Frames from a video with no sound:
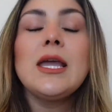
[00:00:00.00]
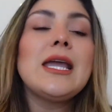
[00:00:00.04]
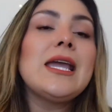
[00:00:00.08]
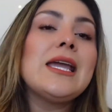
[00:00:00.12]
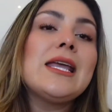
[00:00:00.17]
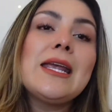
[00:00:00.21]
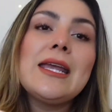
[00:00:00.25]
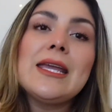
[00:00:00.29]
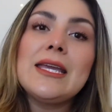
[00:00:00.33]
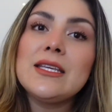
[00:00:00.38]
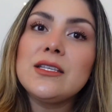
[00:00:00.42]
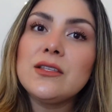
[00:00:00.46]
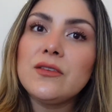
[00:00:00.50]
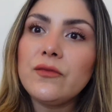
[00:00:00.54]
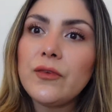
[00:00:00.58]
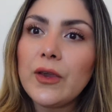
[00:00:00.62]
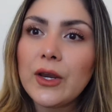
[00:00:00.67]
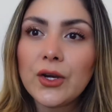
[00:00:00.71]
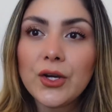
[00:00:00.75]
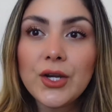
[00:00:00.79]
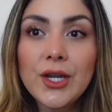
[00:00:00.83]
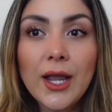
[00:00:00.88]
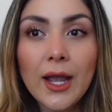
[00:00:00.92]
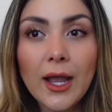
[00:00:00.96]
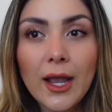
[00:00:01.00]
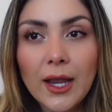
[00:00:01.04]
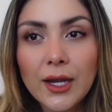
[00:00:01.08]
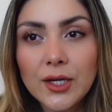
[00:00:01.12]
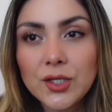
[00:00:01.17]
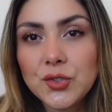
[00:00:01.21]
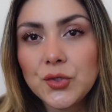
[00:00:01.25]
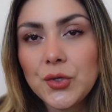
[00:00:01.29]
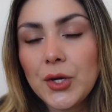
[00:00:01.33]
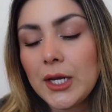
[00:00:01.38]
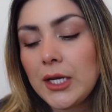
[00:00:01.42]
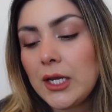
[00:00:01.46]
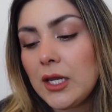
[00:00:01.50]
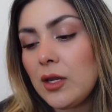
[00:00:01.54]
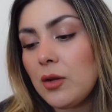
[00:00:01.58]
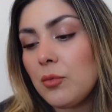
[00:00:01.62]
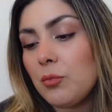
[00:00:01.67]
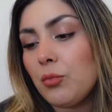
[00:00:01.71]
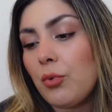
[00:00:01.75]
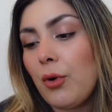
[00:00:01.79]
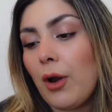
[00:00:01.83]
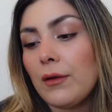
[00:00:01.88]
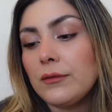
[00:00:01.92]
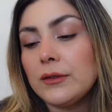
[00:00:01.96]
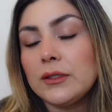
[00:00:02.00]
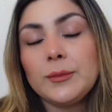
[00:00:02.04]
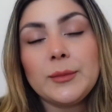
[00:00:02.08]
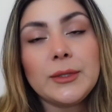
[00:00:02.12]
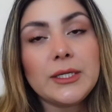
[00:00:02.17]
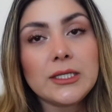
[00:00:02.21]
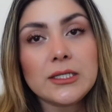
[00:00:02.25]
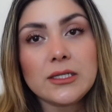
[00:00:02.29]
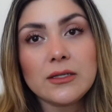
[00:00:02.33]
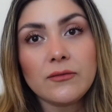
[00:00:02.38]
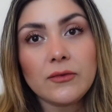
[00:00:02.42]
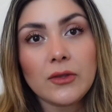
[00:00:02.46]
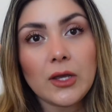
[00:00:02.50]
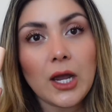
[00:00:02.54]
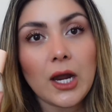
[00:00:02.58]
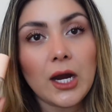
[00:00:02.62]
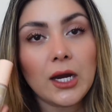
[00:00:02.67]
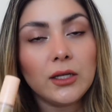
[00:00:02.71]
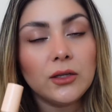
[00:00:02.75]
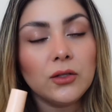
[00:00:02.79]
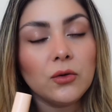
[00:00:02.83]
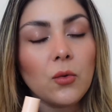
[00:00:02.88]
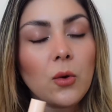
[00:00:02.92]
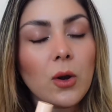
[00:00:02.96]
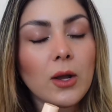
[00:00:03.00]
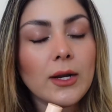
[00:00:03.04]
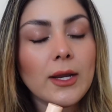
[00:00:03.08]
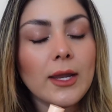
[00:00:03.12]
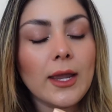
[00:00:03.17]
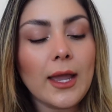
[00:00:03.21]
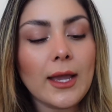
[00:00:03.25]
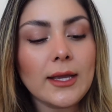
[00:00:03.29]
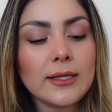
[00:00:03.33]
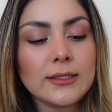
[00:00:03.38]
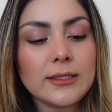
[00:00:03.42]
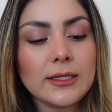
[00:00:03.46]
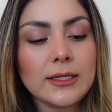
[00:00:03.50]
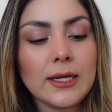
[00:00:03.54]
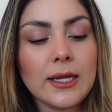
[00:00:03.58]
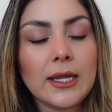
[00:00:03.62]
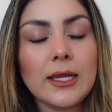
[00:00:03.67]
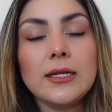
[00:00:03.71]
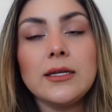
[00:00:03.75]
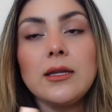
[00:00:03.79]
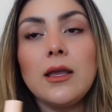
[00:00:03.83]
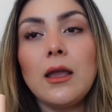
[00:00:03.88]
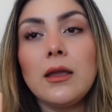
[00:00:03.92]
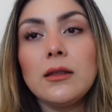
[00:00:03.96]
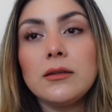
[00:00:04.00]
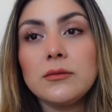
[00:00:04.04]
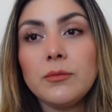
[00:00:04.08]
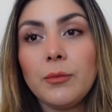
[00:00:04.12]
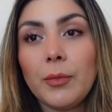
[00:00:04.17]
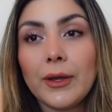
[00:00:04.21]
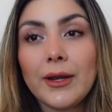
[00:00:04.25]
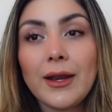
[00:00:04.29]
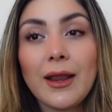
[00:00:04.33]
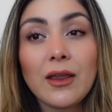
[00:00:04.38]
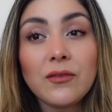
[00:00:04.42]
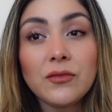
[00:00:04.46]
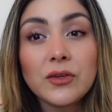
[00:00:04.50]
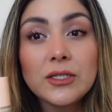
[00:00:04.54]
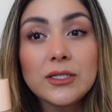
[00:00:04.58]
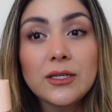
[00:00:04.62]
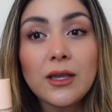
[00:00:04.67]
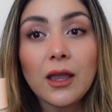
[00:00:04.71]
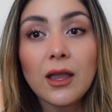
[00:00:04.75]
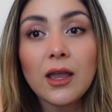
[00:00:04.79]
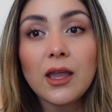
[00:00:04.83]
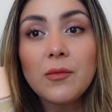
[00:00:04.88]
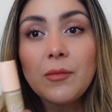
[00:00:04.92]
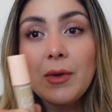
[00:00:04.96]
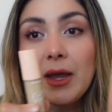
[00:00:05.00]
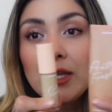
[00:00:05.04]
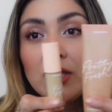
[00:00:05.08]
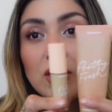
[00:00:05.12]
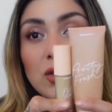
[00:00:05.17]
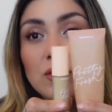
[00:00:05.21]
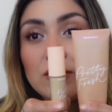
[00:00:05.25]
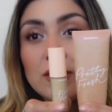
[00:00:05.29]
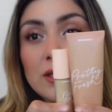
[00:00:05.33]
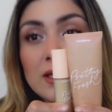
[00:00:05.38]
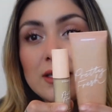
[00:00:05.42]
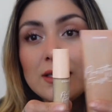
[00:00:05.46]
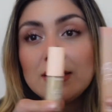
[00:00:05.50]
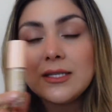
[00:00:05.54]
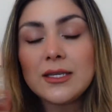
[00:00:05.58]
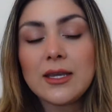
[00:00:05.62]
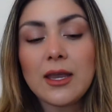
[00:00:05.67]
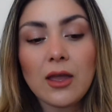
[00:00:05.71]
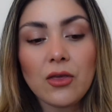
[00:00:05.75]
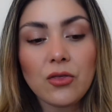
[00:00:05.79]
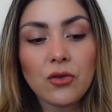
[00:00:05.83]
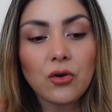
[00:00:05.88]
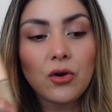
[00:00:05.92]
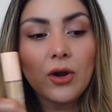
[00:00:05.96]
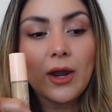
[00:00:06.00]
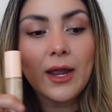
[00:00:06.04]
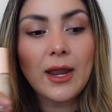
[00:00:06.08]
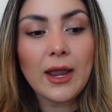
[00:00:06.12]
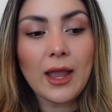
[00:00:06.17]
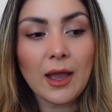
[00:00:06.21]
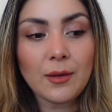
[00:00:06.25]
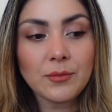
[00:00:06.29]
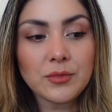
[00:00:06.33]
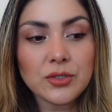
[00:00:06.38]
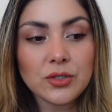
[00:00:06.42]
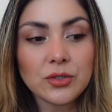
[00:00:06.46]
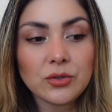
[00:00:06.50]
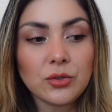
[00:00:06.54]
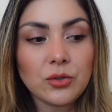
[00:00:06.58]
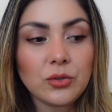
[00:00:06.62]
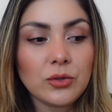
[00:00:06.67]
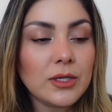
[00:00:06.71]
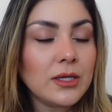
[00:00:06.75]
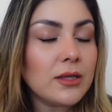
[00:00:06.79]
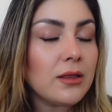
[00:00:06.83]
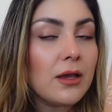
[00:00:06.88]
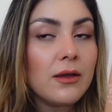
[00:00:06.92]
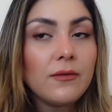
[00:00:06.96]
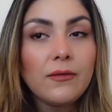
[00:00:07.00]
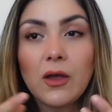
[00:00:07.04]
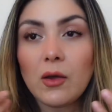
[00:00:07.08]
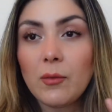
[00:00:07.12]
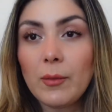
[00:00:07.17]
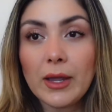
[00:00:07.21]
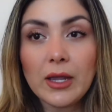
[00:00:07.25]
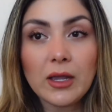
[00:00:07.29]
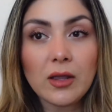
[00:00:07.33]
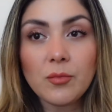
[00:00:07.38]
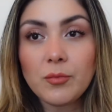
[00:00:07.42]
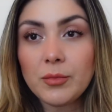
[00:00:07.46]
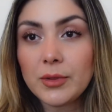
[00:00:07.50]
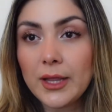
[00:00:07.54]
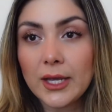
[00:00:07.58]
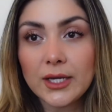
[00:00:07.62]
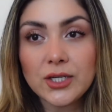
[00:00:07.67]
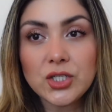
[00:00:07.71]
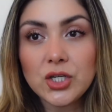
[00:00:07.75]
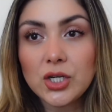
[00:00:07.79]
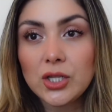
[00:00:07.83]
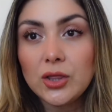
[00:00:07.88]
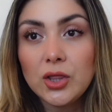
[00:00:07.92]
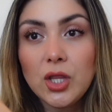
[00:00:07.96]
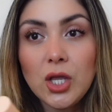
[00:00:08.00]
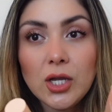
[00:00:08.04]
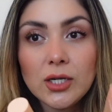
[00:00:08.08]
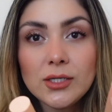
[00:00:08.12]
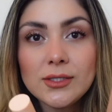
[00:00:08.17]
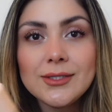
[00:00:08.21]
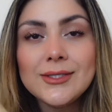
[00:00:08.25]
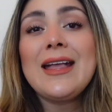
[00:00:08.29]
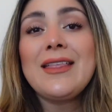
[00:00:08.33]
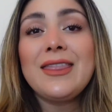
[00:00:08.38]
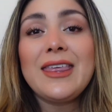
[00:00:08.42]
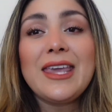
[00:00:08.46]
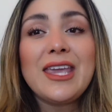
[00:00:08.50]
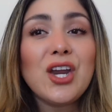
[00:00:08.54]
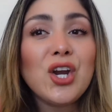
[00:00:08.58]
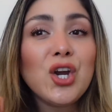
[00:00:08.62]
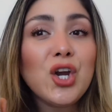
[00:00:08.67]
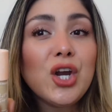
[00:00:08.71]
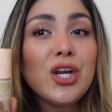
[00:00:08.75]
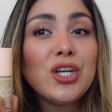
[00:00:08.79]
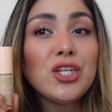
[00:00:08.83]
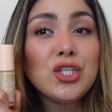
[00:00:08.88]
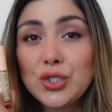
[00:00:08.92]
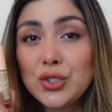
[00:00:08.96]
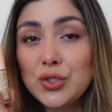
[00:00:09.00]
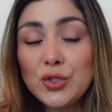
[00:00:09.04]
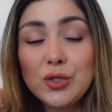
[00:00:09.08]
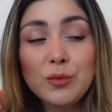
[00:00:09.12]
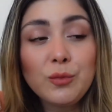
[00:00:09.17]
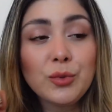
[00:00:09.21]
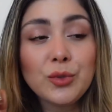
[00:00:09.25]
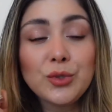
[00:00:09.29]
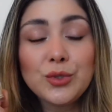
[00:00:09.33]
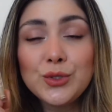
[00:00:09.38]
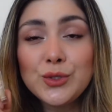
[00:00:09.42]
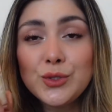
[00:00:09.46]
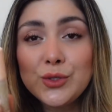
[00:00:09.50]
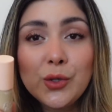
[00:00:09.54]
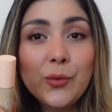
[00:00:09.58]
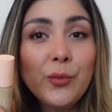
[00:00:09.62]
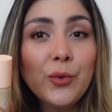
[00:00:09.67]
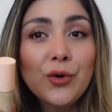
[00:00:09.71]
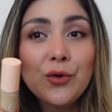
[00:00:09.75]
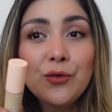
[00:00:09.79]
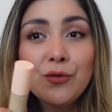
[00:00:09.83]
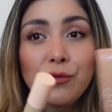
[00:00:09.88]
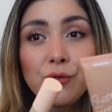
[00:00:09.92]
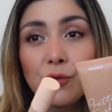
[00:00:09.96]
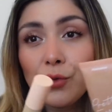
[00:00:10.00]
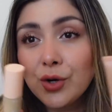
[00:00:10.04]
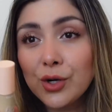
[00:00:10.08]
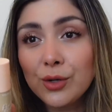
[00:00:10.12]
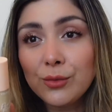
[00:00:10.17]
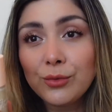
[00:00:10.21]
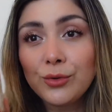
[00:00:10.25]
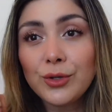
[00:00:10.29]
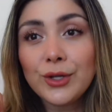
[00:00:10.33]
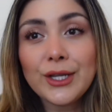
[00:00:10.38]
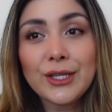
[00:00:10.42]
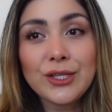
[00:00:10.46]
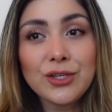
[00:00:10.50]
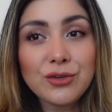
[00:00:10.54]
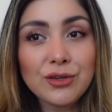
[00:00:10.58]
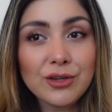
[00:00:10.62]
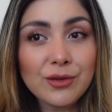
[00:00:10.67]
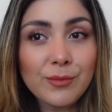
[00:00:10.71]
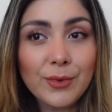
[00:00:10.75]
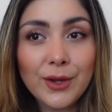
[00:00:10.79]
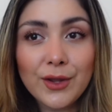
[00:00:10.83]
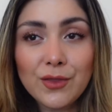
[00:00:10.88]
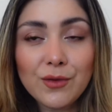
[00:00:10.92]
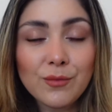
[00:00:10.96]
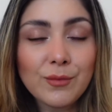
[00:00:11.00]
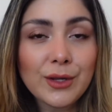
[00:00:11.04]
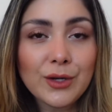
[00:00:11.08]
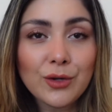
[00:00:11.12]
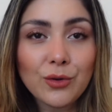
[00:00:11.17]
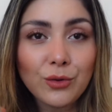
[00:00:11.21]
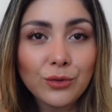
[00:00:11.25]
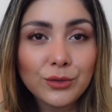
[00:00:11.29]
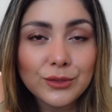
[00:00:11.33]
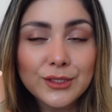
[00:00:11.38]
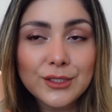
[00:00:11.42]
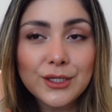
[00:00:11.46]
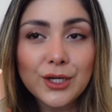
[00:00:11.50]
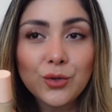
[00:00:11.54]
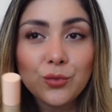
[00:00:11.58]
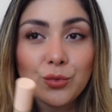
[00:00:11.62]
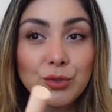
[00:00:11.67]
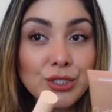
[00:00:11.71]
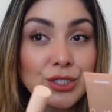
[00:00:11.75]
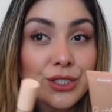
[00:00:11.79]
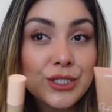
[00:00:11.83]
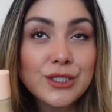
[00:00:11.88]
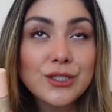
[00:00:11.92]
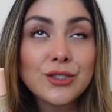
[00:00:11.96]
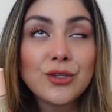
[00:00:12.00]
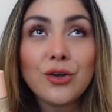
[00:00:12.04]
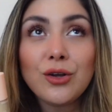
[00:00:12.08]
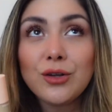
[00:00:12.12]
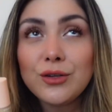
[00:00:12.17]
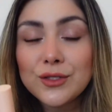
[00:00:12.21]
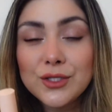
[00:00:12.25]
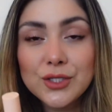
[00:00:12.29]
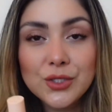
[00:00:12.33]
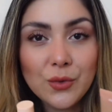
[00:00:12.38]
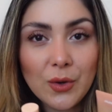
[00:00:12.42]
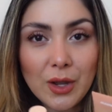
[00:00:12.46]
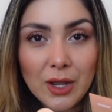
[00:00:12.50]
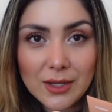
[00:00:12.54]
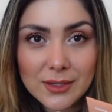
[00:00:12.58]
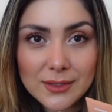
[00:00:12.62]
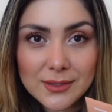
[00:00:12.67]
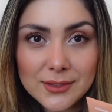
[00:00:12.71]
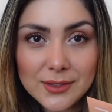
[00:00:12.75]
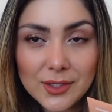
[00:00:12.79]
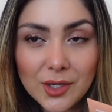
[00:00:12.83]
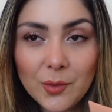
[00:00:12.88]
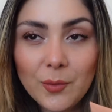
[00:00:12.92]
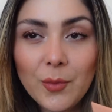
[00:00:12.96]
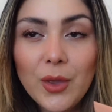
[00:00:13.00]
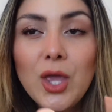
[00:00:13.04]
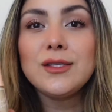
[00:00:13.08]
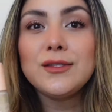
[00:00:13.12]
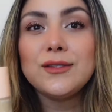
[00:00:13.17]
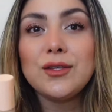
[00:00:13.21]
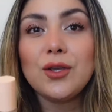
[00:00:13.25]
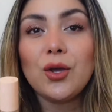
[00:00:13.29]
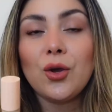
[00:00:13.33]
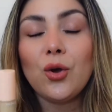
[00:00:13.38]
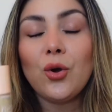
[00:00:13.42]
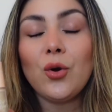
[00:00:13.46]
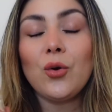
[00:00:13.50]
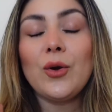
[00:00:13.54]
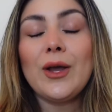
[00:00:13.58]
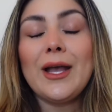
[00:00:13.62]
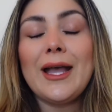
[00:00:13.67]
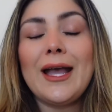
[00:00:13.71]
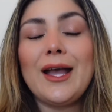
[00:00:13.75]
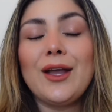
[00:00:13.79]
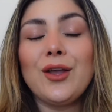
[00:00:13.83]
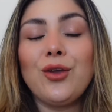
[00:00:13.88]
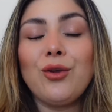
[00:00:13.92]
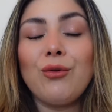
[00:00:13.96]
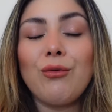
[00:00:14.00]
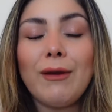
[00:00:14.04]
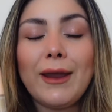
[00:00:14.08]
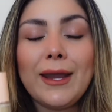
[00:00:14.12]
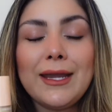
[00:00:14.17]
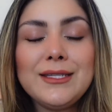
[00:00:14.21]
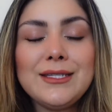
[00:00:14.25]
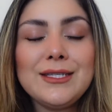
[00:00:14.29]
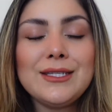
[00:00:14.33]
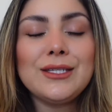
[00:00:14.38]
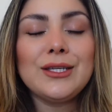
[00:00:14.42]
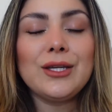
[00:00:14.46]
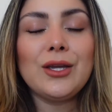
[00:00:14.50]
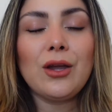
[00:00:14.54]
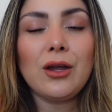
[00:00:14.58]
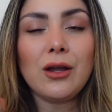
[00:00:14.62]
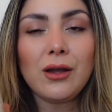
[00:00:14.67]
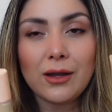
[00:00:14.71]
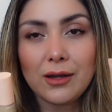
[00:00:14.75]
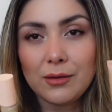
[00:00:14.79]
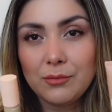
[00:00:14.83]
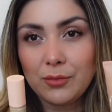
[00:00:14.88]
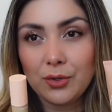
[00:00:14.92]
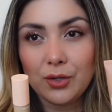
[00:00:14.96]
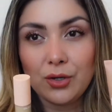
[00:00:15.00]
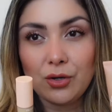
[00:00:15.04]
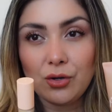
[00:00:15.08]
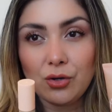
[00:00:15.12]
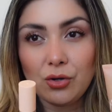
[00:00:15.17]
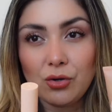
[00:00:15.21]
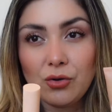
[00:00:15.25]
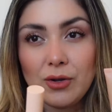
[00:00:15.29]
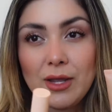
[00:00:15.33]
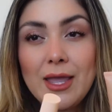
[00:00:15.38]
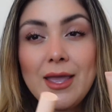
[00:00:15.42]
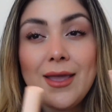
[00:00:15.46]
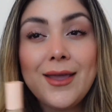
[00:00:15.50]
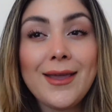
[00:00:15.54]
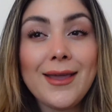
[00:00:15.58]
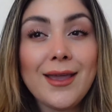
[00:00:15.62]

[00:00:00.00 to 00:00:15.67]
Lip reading: It is very hydrating, probably because of the hyaluronic acid in it. But every time I use these together, I absolutely love how my complexion looks. They are super, super affordable and you can buy them at Ulta, which is also awesome. So a great combo.